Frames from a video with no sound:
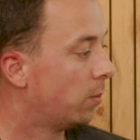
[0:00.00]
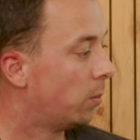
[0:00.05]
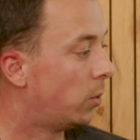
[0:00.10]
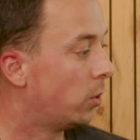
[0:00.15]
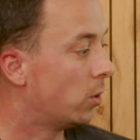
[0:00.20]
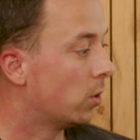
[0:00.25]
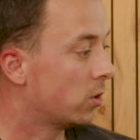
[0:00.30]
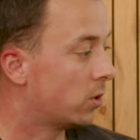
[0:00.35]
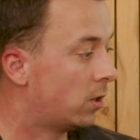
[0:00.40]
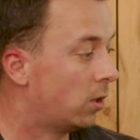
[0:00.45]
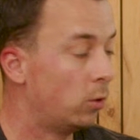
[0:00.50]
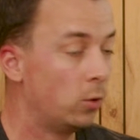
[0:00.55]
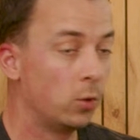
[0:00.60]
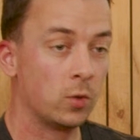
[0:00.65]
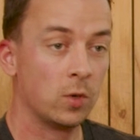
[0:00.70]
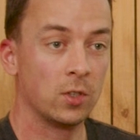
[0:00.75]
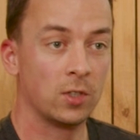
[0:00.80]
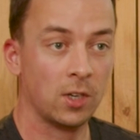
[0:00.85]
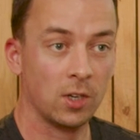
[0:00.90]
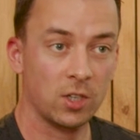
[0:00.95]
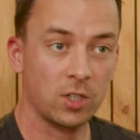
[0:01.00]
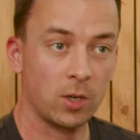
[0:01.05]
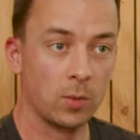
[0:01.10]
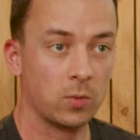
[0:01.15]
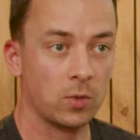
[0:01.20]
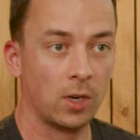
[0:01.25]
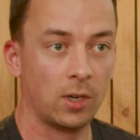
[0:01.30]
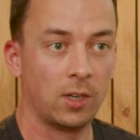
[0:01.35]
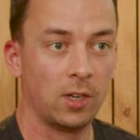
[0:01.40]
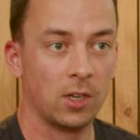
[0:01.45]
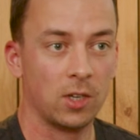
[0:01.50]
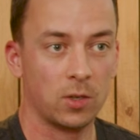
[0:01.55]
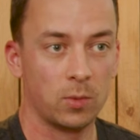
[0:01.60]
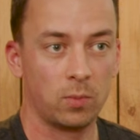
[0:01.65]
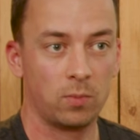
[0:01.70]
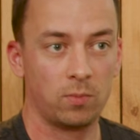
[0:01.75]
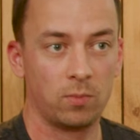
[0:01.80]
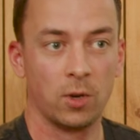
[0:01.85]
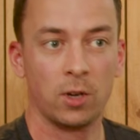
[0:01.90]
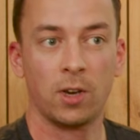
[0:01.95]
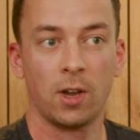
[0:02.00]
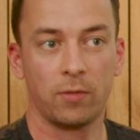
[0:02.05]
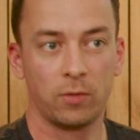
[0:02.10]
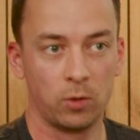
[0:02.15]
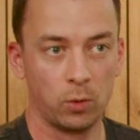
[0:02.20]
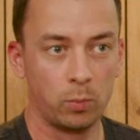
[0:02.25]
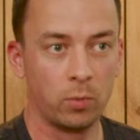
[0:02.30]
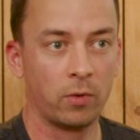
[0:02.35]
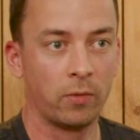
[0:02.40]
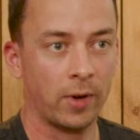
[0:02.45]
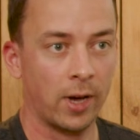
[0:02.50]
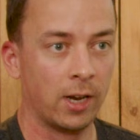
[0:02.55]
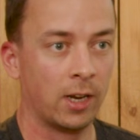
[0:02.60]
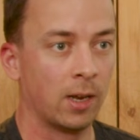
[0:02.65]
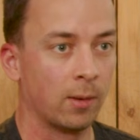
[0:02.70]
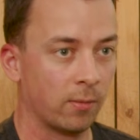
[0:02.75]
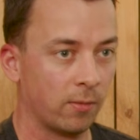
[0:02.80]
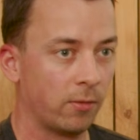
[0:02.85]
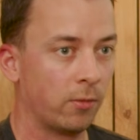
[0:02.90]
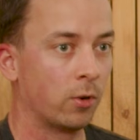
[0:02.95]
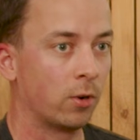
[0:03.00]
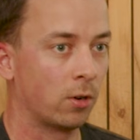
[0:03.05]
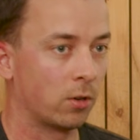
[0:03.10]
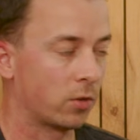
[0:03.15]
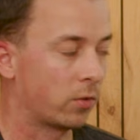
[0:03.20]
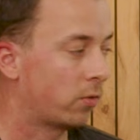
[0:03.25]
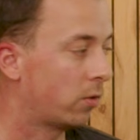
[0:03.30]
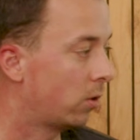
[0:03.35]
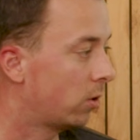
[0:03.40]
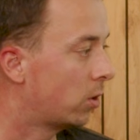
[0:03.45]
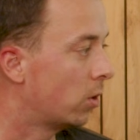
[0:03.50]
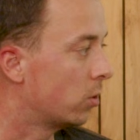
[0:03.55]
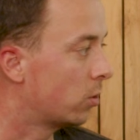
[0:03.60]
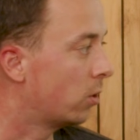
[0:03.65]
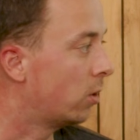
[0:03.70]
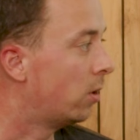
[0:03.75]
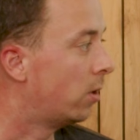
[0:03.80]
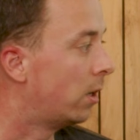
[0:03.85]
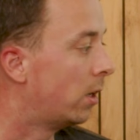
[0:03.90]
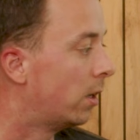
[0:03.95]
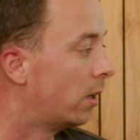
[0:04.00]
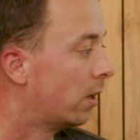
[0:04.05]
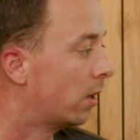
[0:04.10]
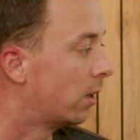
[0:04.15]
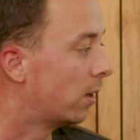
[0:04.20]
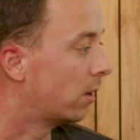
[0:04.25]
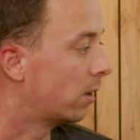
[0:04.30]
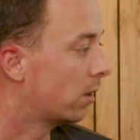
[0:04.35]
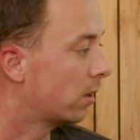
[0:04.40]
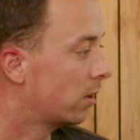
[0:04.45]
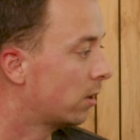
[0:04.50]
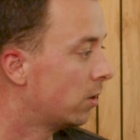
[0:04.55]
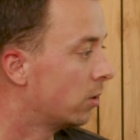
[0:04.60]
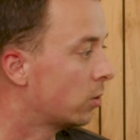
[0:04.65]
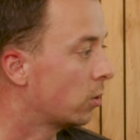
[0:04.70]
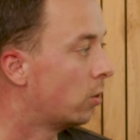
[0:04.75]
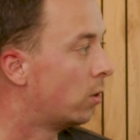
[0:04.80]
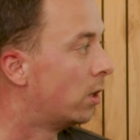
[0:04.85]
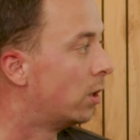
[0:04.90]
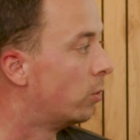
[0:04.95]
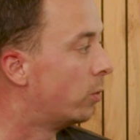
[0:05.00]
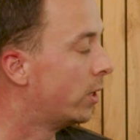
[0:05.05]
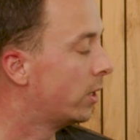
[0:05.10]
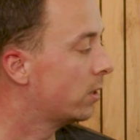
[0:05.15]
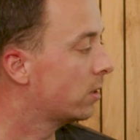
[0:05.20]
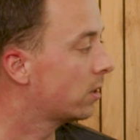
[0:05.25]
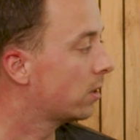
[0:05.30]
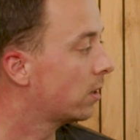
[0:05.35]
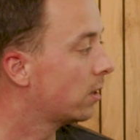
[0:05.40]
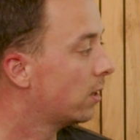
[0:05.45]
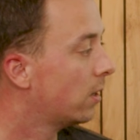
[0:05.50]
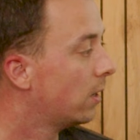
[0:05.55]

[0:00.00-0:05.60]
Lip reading: because the nutrients in the substrate is enough to provide them for those early weeks.